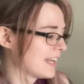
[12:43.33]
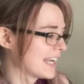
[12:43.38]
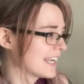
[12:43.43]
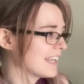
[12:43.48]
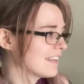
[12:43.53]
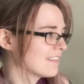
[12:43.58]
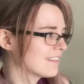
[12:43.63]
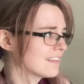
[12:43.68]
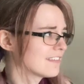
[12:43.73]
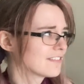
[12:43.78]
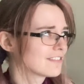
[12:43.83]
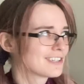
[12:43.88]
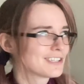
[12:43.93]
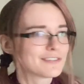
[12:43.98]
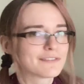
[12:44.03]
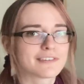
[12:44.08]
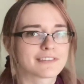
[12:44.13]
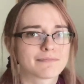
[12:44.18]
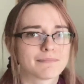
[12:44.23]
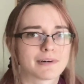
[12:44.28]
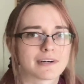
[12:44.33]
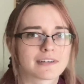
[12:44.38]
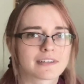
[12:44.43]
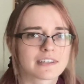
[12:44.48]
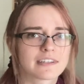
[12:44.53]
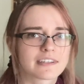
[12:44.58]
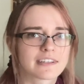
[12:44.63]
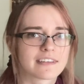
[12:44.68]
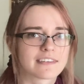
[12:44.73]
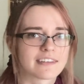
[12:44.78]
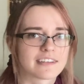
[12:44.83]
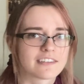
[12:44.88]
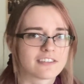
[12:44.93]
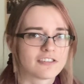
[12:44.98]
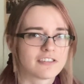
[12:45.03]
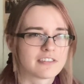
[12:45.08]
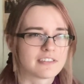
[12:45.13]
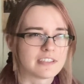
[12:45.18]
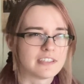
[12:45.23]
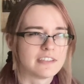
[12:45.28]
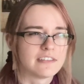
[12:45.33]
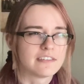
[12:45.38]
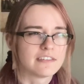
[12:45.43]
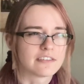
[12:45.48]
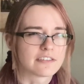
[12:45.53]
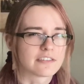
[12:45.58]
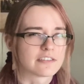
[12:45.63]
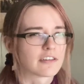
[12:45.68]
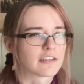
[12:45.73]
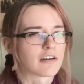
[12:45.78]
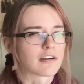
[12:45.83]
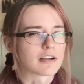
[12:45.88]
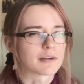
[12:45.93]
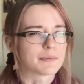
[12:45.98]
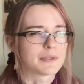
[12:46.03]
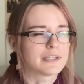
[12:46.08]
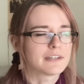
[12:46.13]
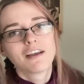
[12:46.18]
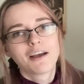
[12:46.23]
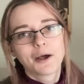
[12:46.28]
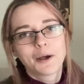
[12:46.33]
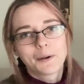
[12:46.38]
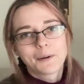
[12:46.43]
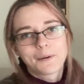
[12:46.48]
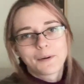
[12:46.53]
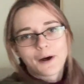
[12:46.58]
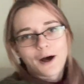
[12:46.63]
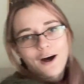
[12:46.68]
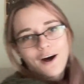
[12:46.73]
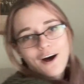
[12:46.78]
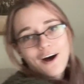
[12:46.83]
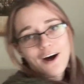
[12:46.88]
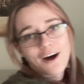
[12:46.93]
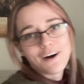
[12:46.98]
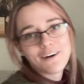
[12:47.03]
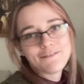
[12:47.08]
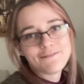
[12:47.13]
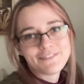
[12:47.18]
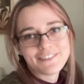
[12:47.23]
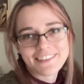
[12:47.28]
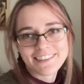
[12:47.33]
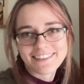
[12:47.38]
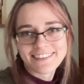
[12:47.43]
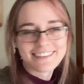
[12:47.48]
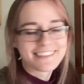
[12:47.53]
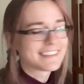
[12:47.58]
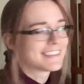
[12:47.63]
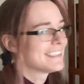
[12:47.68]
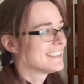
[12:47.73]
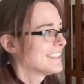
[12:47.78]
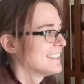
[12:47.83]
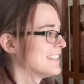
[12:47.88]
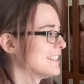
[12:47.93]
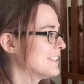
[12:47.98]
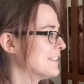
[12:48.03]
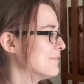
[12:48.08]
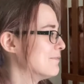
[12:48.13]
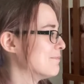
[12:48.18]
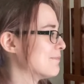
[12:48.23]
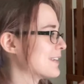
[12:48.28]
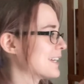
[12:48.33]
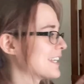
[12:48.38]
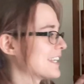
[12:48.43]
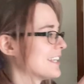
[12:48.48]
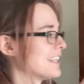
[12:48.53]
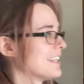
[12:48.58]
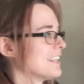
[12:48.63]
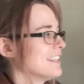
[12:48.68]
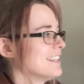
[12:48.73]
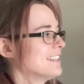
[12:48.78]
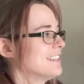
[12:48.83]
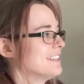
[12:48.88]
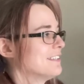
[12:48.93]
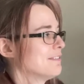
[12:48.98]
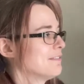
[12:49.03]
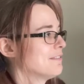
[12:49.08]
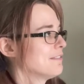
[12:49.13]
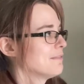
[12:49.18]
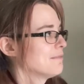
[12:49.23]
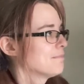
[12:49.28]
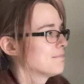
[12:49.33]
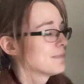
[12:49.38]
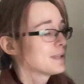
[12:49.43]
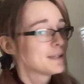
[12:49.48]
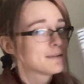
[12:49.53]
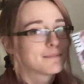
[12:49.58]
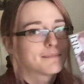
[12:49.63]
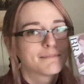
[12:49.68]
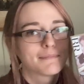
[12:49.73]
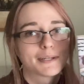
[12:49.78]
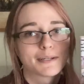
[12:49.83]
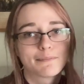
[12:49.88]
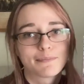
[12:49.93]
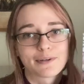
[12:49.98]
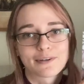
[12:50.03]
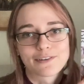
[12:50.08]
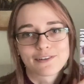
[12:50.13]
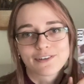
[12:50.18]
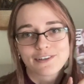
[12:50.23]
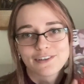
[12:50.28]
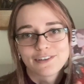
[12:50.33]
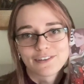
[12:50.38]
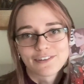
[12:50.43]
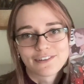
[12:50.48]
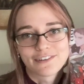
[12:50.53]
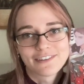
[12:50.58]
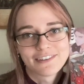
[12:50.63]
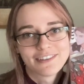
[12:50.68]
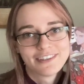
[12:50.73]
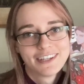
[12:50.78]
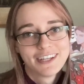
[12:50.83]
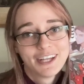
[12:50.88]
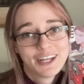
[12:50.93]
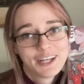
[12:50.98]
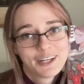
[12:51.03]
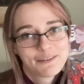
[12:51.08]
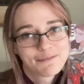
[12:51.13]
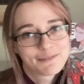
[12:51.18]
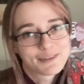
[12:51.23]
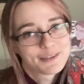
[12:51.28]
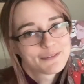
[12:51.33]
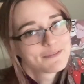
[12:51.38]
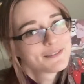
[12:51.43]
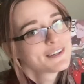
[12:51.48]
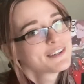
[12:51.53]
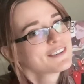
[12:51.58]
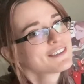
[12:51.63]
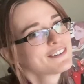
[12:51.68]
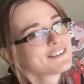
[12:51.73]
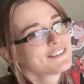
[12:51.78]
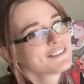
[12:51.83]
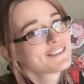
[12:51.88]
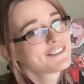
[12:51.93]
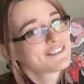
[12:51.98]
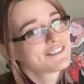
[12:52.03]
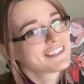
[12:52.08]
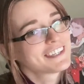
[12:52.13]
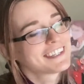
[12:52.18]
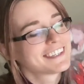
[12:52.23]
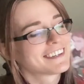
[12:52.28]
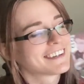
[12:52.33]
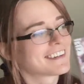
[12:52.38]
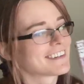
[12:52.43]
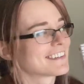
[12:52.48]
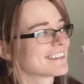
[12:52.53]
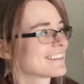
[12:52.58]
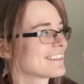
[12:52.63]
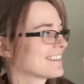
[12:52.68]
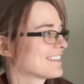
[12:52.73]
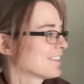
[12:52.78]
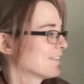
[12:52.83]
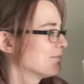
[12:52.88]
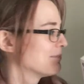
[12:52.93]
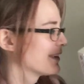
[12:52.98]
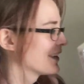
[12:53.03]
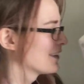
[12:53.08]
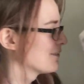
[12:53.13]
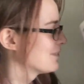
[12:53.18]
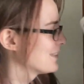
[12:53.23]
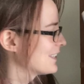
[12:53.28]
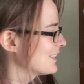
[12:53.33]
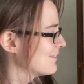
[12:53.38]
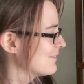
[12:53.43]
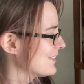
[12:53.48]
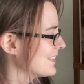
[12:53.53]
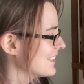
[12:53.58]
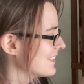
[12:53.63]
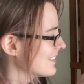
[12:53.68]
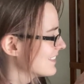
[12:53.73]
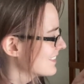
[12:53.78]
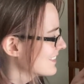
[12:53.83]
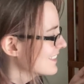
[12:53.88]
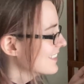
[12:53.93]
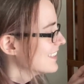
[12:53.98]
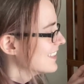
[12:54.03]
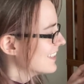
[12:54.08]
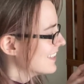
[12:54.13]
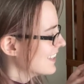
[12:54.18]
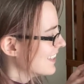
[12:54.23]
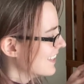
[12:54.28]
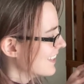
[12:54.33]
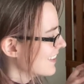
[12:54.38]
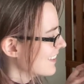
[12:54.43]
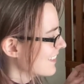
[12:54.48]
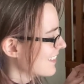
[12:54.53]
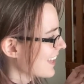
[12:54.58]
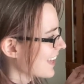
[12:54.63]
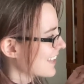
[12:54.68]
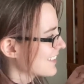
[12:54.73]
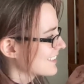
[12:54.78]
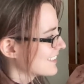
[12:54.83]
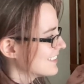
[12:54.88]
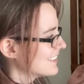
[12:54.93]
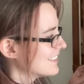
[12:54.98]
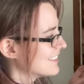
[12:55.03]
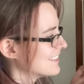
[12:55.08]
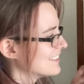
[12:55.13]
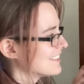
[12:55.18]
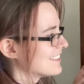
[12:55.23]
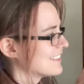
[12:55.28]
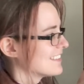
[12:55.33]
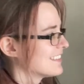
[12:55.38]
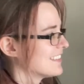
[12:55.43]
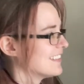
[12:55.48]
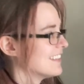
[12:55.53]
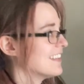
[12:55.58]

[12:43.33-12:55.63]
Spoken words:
I guess let's start with manga because that's just easier to talk about. Obviously my bungo stray dogs, my babies, that is